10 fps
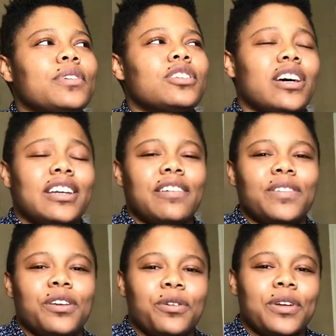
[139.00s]
So I
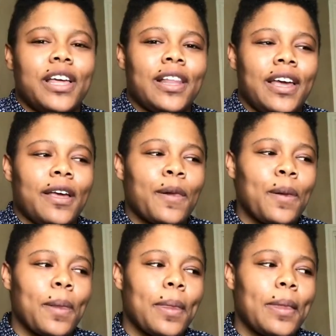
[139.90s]
definitely agree that
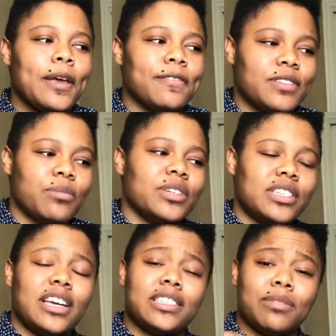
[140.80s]
if someone's
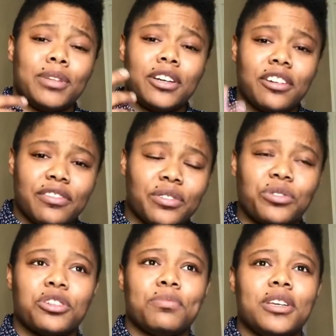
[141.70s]
saying something hurtful
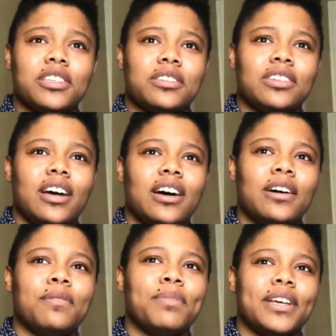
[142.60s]
towards me, it's
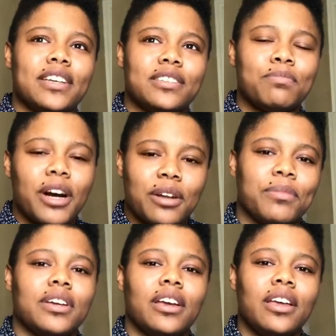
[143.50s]
because part of
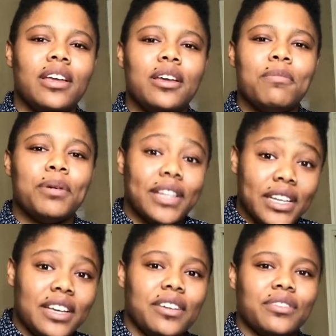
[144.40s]
me
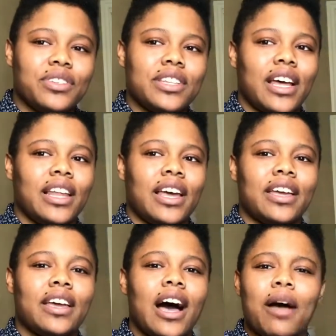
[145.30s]
believes that
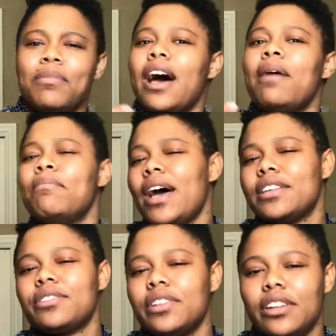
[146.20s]
I'm not
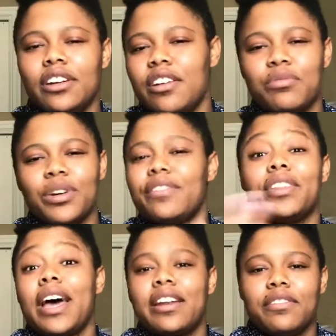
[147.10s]
masculine enough, whatever
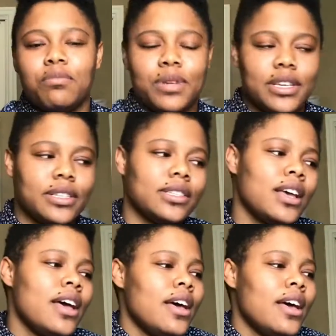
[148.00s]
that even means.